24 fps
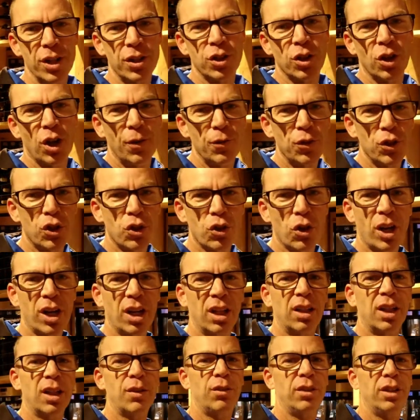So I've just tried
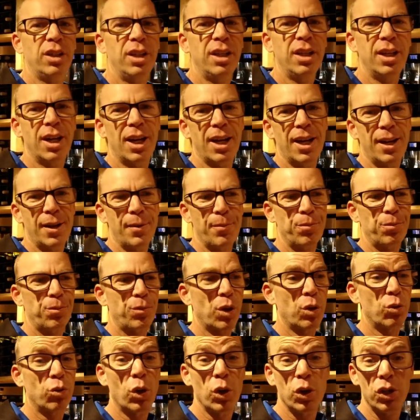a lovely
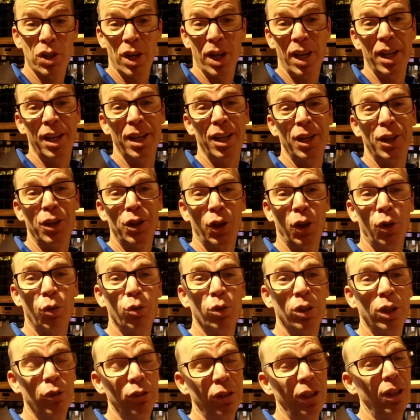rosé that I
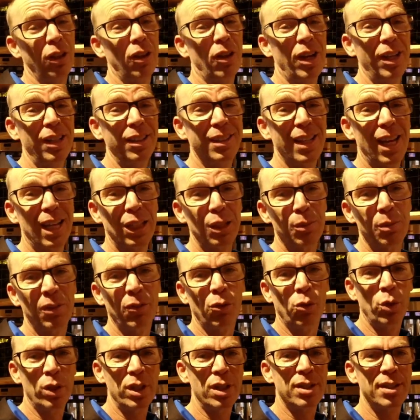really, really liked. Had a
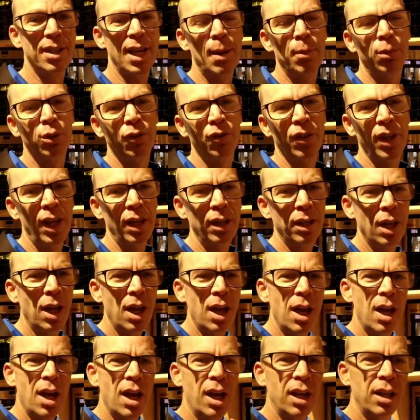wee sample of that.
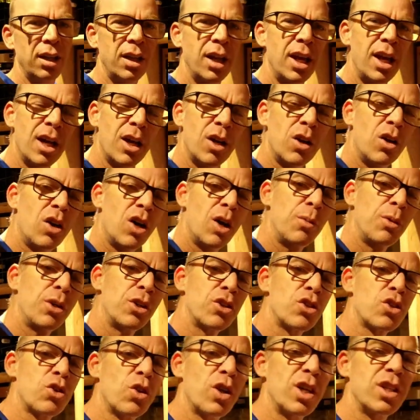And now I'm
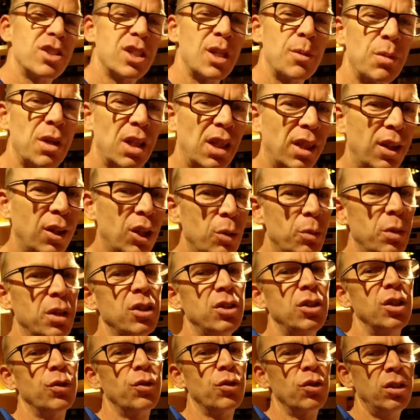gonna try something a little
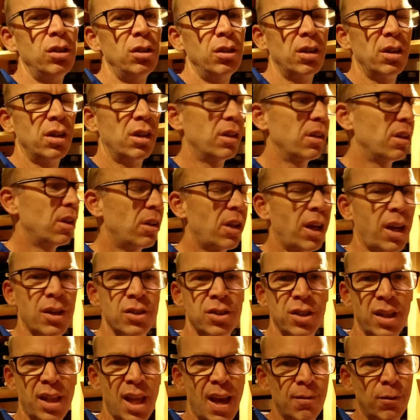bit different. Like I
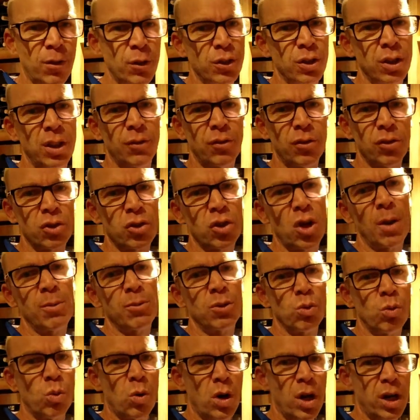said, they have lots of different
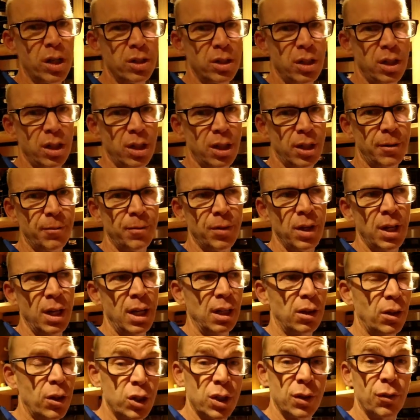types of wine here.
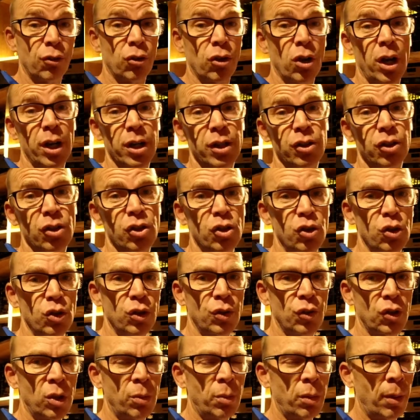It's a variety to
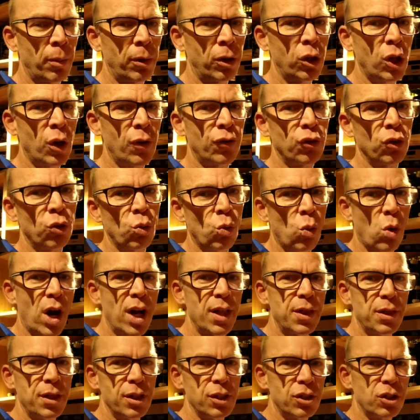choose from. I'm gonna go for a
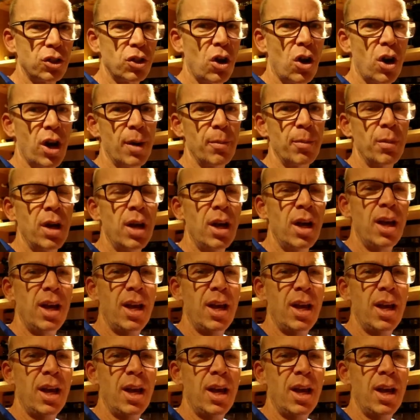white this time.